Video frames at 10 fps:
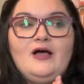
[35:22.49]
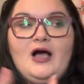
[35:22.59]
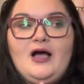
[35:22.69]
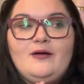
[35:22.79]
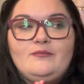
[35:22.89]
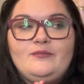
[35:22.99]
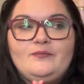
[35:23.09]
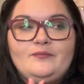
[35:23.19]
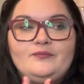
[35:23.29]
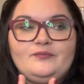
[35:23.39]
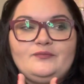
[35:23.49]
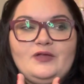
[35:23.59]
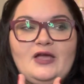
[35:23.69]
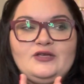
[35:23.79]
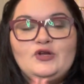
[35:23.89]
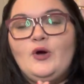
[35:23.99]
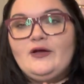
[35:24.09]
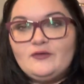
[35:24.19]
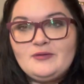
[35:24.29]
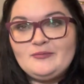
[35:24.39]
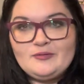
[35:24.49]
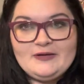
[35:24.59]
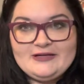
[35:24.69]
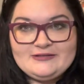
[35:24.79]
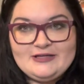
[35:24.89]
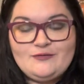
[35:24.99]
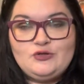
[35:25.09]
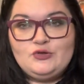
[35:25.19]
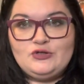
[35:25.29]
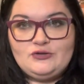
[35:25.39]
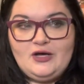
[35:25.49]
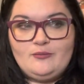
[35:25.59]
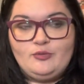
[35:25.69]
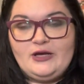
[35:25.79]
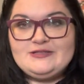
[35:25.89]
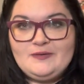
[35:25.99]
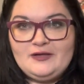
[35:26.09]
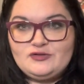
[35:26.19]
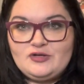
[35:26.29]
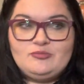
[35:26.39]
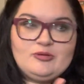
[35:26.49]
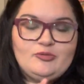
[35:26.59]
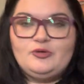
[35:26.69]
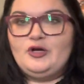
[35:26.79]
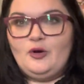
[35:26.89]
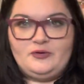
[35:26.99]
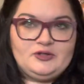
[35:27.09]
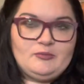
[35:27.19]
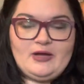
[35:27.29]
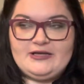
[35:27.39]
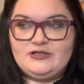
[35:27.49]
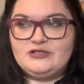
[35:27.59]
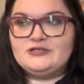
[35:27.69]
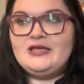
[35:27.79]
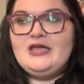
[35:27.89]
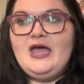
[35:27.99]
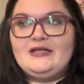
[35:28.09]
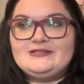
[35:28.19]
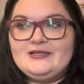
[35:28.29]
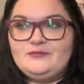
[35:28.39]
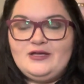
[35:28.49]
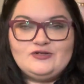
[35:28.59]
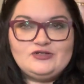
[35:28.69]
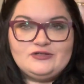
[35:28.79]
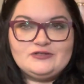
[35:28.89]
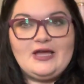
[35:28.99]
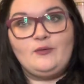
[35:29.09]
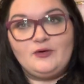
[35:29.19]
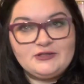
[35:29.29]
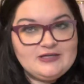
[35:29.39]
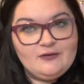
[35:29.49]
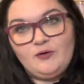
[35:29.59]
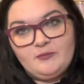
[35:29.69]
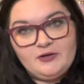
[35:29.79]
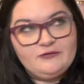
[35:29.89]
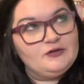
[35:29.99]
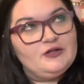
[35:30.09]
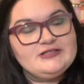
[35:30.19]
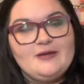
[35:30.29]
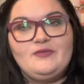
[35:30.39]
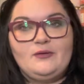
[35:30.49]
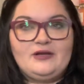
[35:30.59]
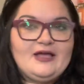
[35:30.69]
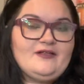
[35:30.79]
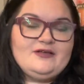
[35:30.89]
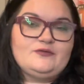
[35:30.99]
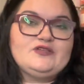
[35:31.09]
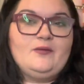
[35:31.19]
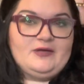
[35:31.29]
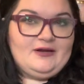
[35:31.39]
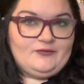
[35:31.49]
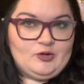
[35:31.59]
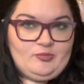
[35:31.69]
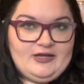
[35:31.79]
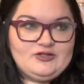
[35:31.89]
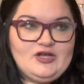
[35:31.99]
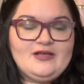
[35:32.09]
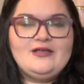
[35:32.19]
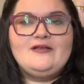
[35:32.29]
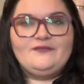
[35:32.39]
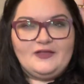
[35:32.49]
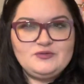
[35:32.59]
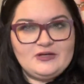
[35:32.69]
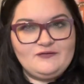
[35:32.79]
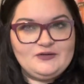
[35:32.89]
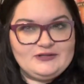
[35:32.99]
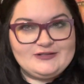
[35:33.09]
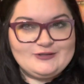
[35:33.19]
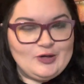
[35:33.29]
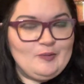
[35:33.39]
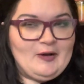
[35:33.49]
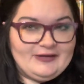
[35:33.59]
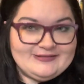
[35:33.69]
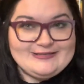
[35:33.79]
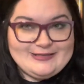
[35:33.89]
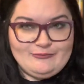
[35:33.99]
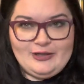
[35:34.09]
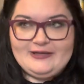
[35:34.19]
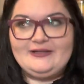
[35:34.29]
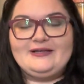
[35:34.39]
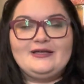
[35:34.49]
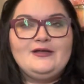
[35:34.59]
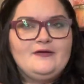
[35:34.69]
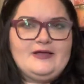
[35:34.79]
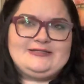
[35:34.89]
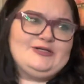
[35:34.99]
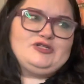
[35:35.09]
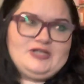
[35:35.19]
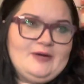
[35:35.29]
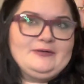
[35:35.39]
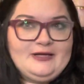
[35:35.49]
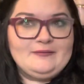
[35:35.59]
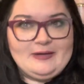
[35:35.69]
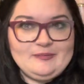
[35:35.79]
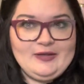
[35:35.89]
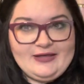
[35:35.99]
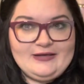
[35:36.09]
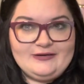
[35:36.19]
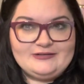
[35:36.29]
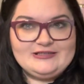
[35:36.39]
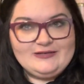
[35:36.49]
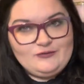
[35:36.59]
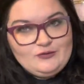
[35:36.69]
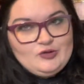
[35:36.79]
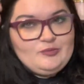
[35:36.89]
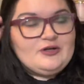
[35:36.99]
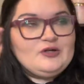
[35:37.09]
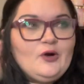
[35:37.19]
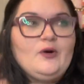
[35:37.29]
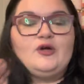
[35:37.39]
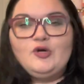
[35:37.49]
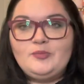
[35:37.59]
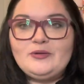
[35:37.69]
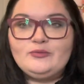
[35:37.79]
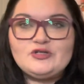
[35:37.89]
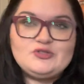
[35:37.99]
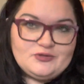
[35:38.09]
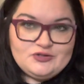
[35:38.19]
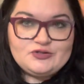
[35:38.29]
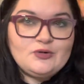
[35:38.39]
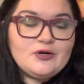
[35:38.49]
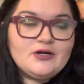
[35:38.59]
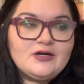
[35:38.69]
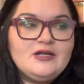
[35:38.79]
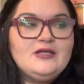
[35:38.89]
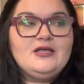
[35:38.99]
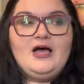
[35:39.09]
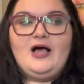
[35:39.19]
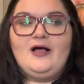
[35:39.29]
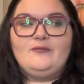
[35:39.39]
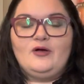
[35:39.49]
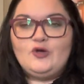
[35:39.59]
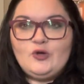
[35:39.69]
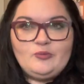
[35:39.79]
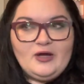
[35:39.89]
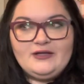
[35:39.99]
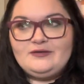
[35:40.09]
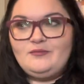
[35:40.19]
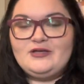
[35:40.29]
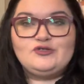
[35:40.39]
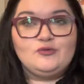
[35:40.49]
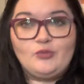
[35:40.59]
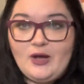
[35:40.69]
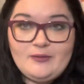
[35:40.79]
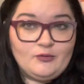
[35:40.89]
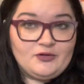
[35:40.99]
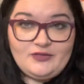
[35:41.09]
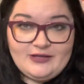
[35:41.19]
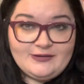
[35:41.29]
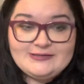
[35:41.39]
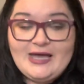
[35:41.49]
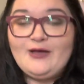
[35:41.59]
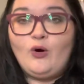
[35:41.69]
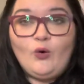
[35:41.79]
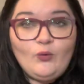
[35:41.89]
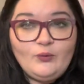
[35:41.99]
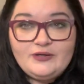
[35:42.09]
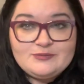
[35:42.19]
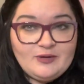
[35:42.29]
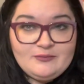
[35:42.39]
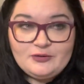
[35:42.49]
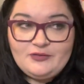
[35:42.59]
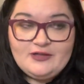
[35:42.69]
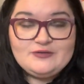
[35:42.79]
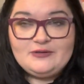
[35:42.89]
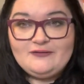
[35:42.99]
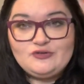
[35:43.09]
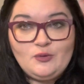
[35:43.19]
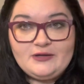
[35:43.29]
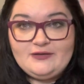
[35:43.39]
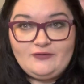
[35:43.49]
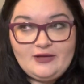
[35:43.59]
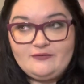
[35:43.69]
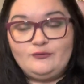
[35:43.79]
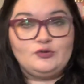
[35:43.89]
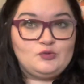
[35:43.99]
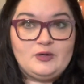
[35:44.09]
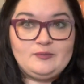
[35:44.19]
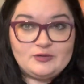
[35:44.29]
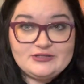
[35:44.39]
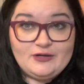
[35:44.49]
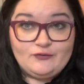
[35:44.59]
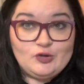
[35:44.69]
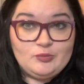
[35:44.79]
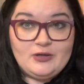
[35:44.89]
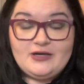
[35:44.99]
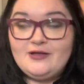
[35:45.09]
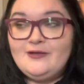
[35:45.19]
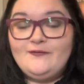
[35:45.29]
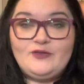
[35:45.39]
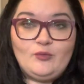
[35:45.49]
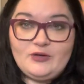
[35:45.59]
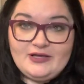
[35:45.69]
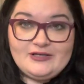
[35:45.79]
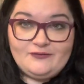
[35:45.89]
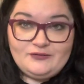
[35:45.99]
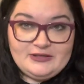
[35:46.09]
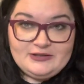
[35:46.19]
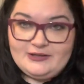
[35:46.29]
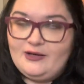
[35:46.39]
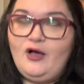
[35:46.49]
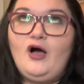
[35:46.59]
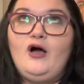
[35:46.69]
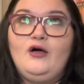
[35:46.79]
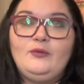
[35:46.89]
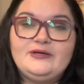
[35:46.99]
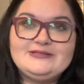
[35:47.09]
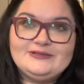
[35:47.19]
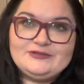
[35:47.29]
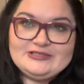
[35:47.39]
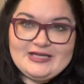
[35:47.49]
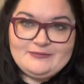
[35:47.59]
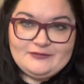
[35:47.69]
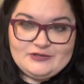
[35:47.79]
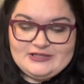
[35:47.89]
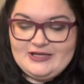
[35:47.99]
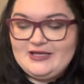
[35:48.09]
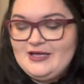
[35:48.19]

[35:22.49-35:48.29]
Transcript: Um, you know, I remember back in the day when you could um, price match and people would go with their binders. And some cashiers, I worked at Walmart for a long time, they would act like it was coming out of their own paycheck. That's what I feel like these coupons seem like. Like, it's actually coming out of my pay to give you a coupon. No, a coupon brings you in store. Um, a coupon makes you buy more things. I always buy more things when I have a 25 or 20% off coupon than when I have nothing. Always, every time, every day.